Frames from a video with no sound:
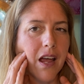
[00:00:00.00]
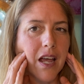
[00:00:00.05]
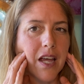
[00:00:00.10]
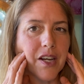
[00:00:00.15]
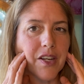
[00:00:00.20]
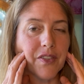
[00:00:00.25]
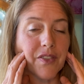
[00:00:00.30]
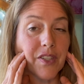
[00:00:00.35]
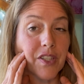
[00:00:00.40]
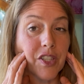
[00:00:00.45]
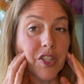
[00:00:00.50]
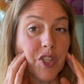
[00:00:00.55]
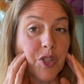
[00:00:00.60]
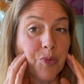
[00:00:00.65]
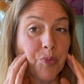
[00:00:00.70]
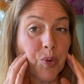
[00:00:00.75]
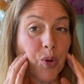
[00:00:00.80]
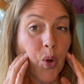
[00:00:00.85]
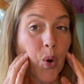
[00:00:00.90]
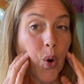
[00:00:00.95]
And just
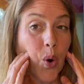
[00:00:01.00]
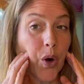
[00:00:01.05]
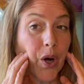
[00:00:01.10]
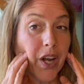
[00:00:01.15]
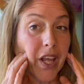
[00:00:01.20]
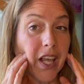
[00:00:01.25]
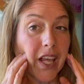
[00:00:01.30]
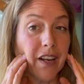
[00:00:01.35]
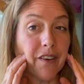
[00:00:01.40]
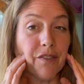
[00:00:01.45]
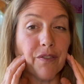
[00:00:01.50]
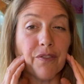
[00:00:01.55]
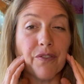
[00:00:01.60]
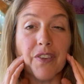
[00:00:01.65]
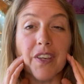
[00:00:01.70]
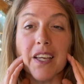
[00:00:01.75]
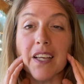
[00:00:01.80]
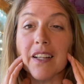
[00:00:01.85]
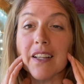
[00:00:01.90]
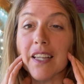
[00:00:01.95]
exploring,
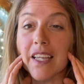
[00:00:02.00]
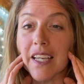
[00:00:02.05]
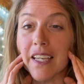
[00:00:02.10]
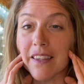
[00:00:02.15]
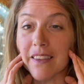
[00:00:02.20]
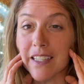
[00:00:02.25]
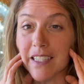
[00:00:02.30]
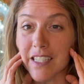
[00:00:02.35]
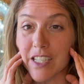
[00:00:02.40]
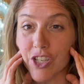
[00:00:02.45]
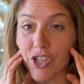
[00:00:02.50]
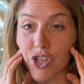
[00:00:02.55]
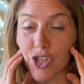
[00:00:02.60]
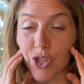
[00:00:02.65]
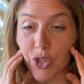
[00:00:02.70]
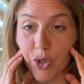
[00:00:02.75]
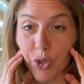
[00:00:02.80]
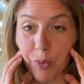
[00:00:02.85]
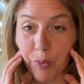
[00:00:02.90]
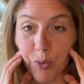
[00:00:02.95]
feeling the
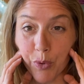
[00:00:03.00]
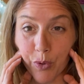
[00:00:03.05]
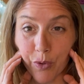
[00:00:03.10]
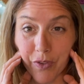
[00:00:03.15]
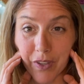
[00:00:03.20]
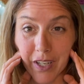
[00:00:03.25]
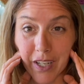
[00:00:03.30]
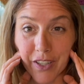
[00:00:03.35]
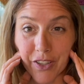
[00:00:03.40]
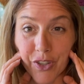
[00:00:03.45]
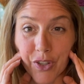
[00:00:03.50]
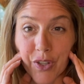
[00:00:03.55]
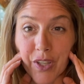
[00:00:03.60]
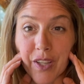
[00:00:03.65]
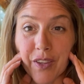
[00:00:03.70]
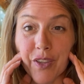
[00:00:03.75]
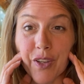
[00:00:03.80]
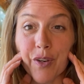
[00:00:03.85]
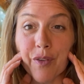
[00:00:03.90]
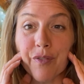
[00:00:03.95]
tissue moving
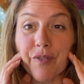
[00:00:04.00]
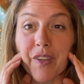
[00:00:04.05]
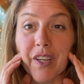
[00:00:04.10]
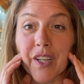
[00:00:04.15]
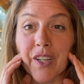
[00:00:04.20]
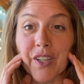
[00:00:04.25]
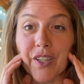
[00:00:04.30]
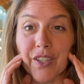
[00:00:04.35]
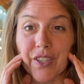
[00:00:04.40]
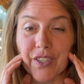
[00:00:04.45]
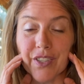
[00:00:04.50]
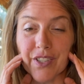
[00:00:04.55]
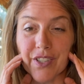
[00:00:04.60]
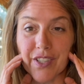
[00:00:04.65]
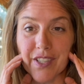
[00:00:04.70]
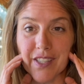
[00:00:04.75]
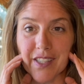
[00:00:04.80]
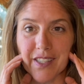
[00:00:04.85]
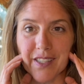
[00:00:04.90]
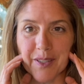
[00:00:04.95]
underneath your
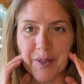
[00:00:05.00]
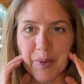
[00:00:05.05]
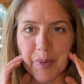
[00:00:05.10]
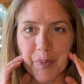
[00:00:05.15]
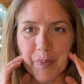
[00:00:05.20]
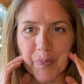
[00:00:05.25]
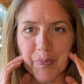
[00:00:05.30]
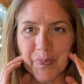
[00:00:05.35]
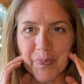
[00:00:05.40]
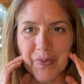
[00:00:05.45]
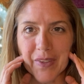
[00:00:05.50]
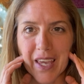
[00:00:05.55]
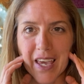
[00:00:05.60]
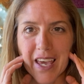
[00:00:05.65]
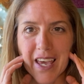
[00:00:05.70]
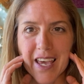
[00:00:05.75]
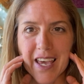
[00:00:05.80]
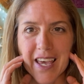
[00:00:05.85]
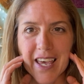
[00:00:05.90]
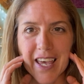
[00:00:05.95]
fingers.
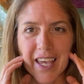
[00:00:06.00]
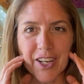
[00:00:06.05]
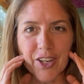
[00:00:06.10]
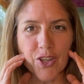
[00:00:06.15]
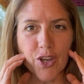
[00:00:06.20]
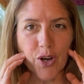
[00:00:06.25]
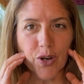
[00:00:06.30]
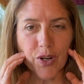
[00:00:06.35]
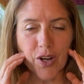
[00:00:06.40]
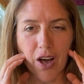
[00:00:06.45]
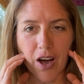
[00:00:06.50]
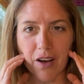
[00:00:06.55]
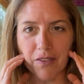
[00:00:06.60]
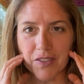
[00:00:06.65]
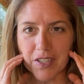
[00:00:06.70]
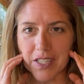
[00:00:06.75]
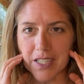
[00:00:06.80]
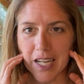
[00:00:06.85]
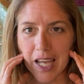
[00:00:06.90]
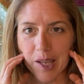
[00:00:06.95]
In yoga,
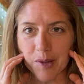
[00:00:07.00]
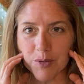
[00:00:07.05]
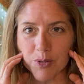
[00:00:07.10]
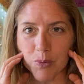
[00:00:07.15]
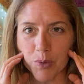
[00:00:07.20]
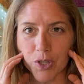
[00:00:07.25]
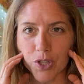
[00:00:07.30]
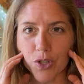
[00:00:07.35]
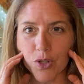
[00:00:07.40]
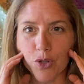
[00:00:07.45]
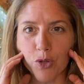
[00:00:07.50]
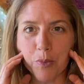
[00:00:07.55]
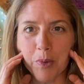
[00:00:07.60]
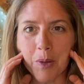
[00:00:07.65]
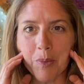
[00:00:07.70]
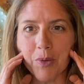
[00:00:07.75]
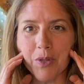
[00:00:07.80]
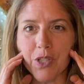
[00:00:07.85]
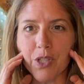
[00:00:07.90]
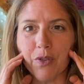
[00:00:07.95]
oftentimes we cue
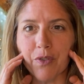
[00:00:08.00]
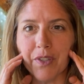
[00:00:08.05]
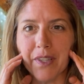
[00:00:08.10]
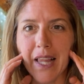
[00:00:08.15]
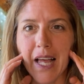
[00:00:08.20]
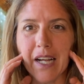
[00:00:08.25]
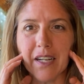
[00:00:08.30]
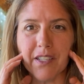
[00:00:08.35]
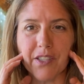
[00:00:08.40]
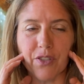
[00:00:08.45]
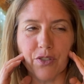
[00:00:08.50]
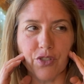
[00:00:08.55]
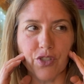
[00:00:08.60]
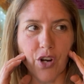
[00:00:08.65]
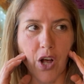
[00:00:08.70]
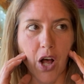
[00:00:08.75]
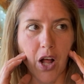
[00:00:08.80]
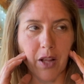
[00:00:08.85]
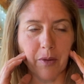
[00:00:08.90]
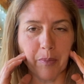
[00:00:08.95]
people to relax their
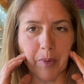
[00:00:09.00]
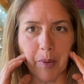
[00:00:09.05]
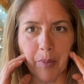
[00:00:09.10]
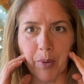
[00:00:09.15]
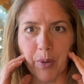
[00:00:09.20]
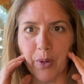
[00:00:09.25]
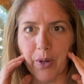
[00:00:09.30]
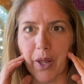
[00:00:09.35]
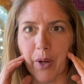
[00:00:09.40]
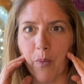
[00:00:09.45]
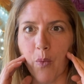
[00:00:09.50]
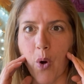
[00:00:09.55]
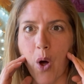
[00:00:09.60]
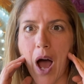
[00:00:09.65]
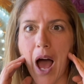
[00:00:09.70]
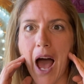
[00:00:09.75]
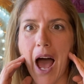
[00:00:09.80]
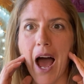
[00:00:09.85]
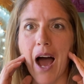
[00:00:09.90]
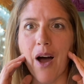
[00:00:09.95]
jaw, and people are like, well,
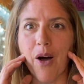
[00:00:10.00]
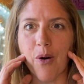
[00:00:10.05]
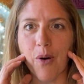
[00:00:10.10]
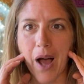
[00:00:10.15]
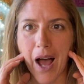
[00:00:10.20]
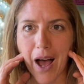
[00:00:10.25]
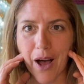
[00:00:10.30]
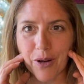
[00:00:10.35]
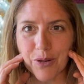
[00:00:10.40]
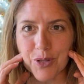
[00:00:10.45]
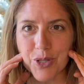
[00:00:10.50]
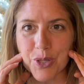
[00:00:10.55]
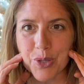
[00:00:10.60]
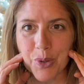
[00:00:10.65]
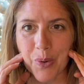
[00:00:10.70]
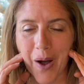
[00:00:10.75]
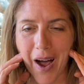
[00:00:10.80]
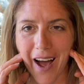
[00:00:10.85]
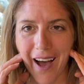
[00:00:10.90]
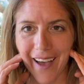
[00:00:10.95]
how? How
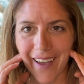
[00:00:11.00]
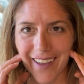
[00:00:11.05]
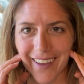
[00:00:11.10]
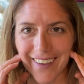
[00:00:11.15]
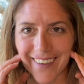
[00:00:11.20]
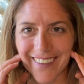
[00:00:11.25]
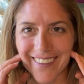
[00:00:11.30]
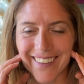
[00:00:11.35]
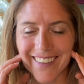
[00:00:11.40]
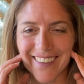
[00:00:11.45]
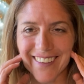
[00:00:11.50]
do I?